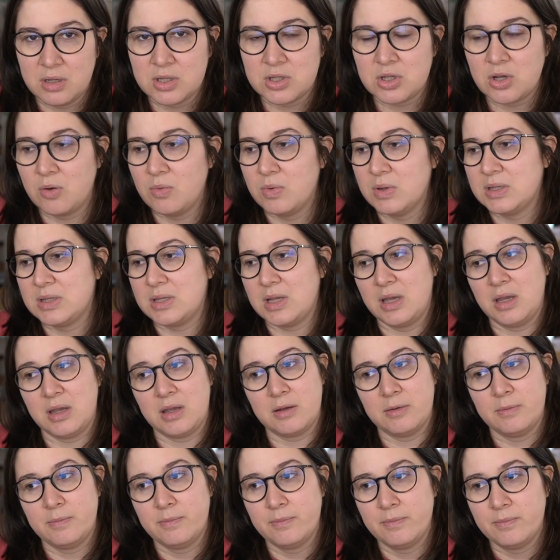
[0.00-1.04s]
It's always
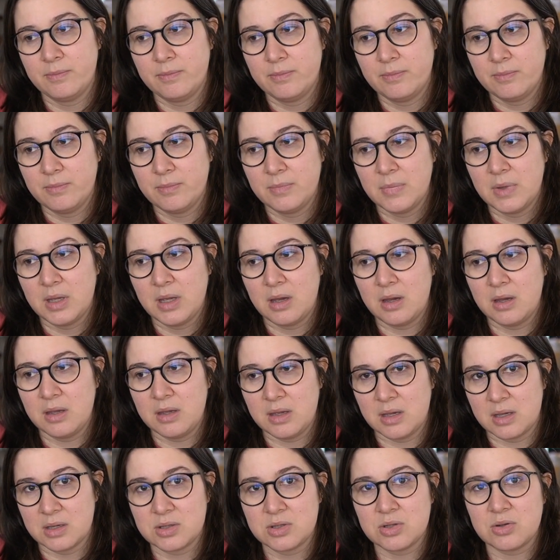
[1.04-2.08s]
like a
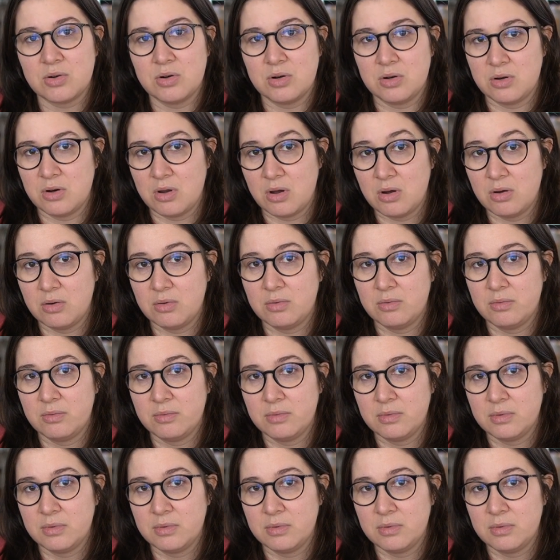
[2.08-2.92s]
yes or a no.